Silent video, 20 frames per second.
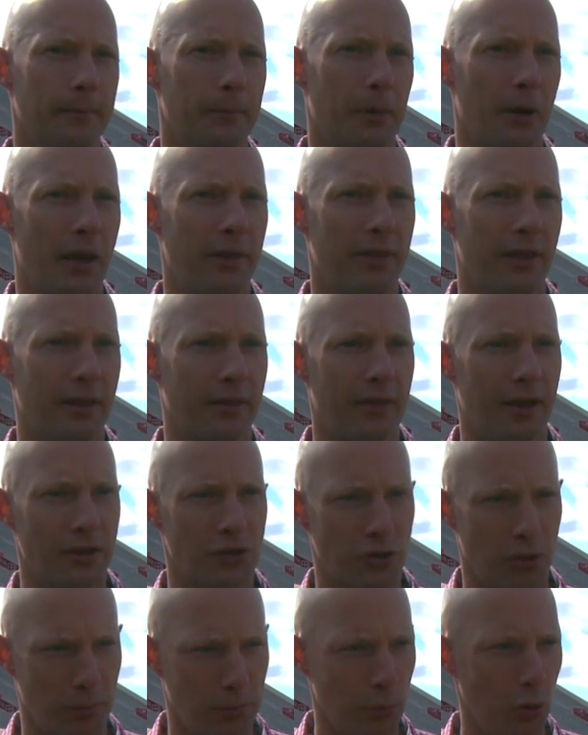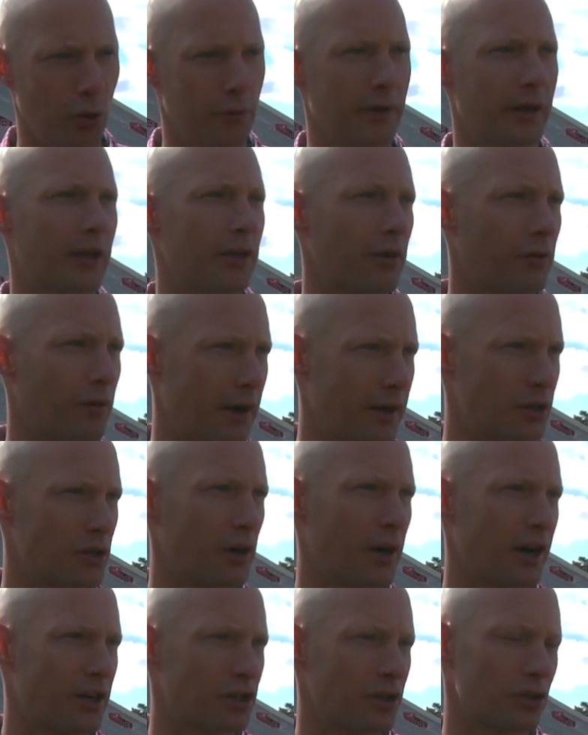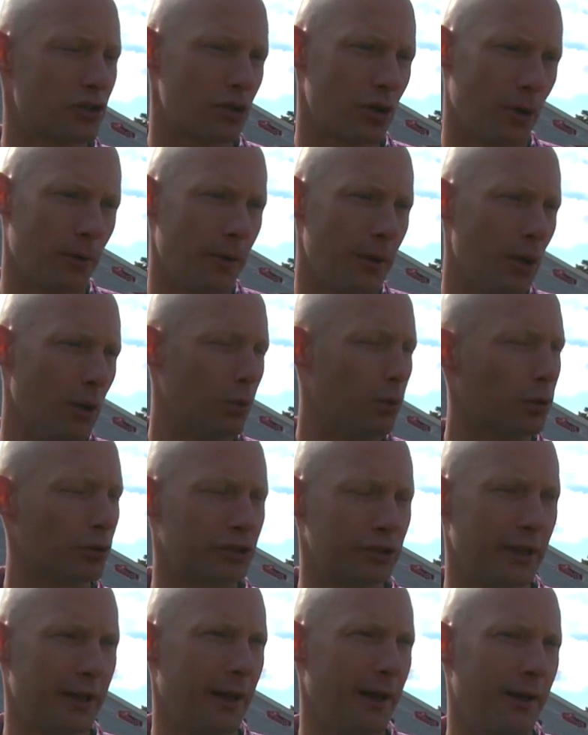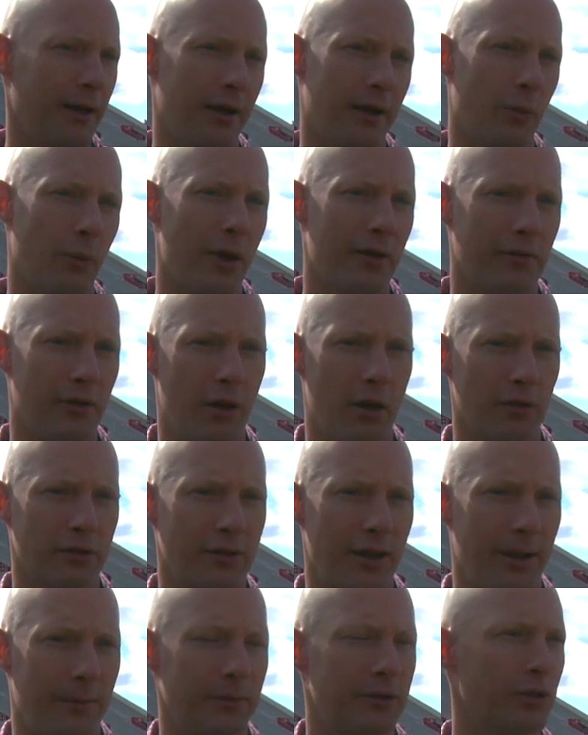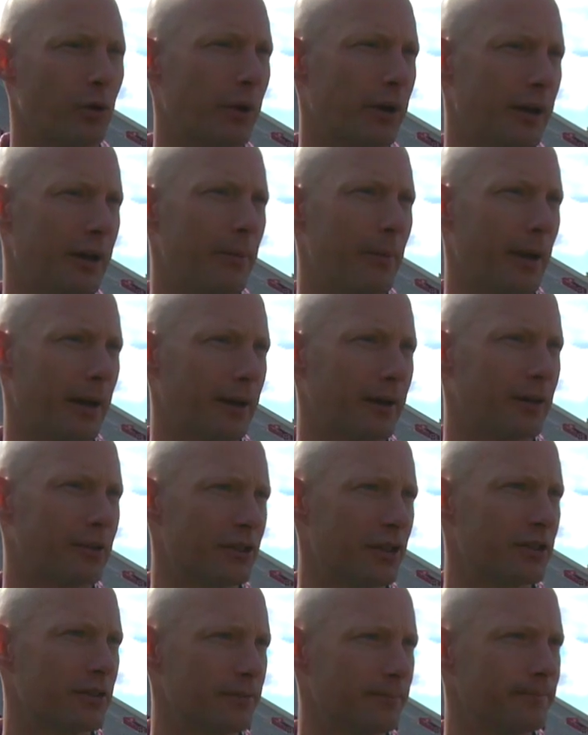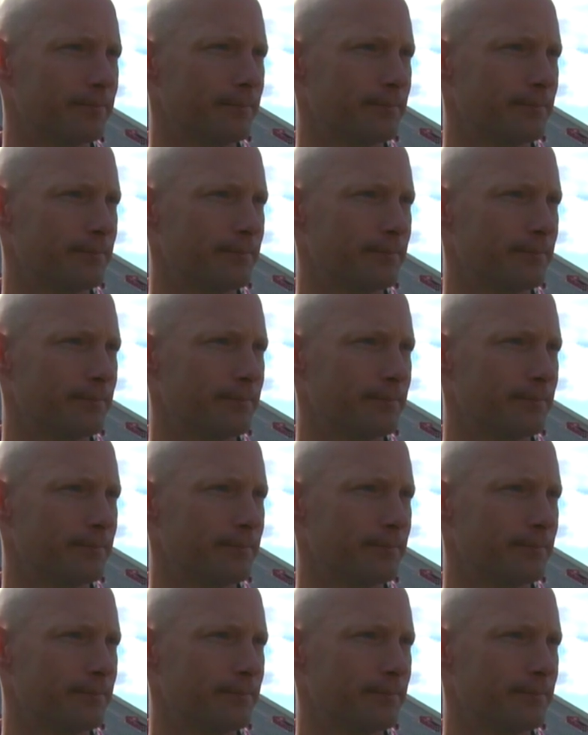But I think things are moving in the right direction. So we'll see. We have a long time until we need to make a decision.